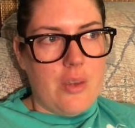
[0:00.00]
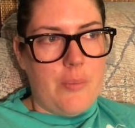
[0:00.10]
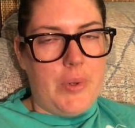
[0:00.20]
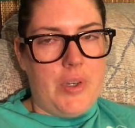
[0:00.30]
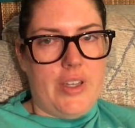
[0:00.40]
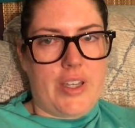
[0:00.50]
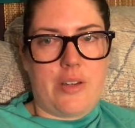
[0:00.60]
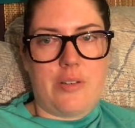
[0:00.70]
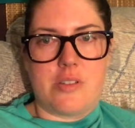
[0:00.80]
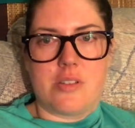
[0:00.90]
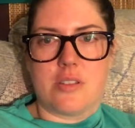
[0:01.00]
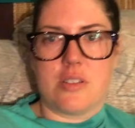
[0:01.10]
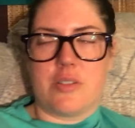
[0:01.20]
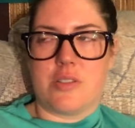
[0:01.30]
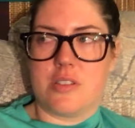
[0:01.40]
but like I was
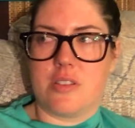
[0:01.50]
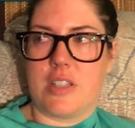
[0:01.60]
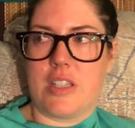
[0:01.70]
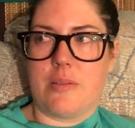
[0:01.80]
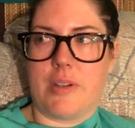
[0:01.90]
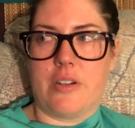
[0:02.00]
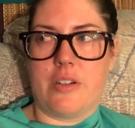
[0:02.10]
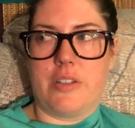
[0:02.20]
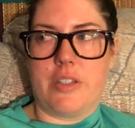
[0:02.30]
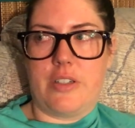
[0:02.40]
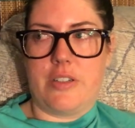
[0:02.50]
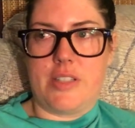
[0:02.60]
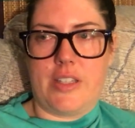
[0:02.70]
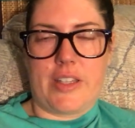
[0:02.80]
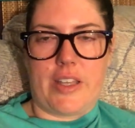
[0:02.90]
I was thinking about earlier is
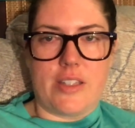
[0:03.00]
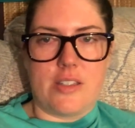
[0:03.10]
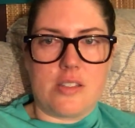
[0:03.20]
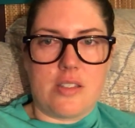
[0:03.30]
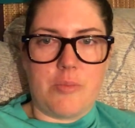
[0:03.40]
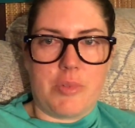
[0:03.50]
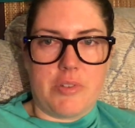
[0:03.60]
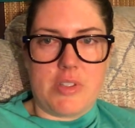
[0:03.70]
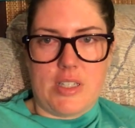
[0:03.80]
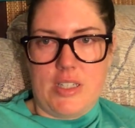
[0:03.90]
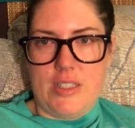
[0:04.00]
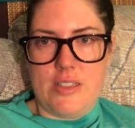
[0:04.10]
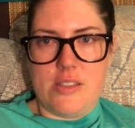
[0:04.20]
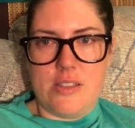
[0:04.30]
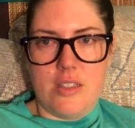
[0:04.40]
that like I can see both
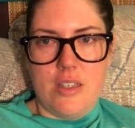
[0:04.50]
sides